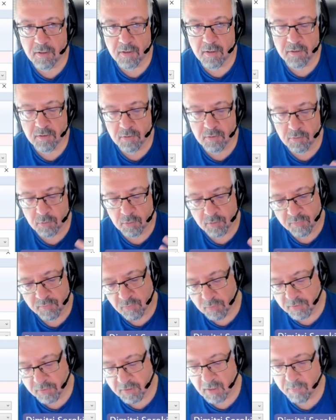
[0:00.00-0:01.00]
in case you use,
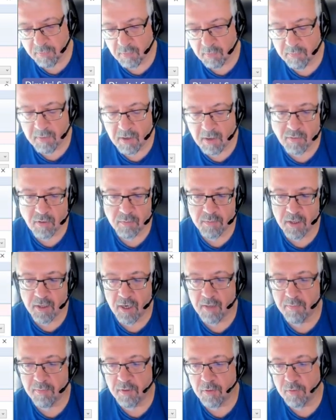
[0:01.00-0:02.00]
for example, Power
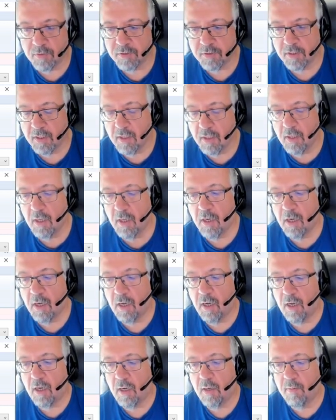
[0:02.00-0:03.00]
BI, because
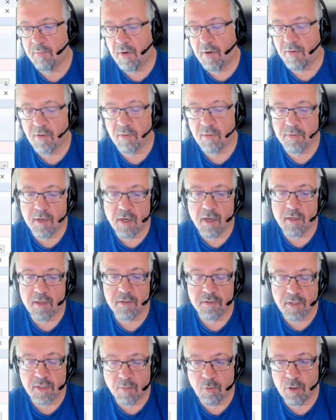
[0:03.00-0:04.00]
Power BI
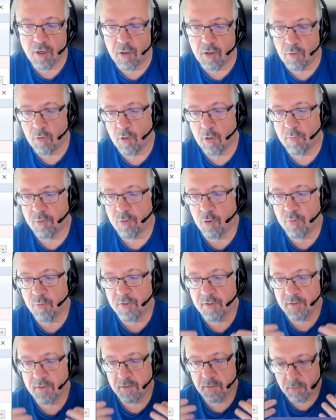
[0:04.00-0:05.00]
and Tabular all
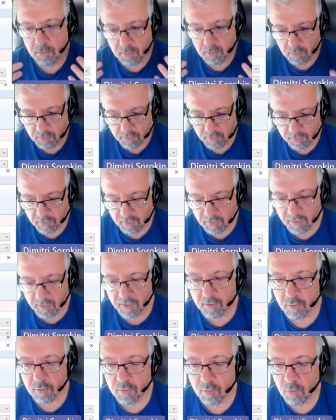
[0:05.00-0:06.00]
cubes they
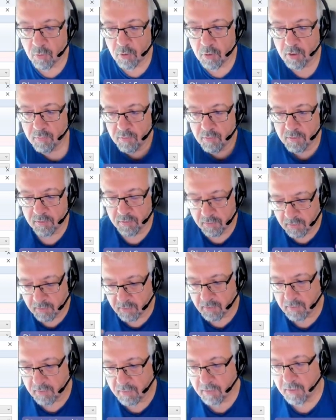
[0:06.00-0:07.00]
cannot work with
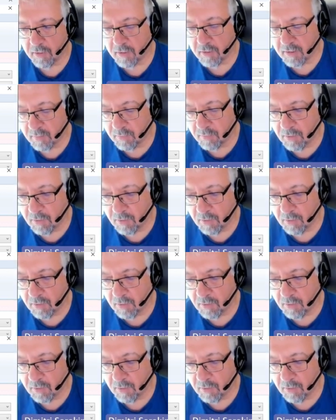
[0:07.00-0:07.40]
the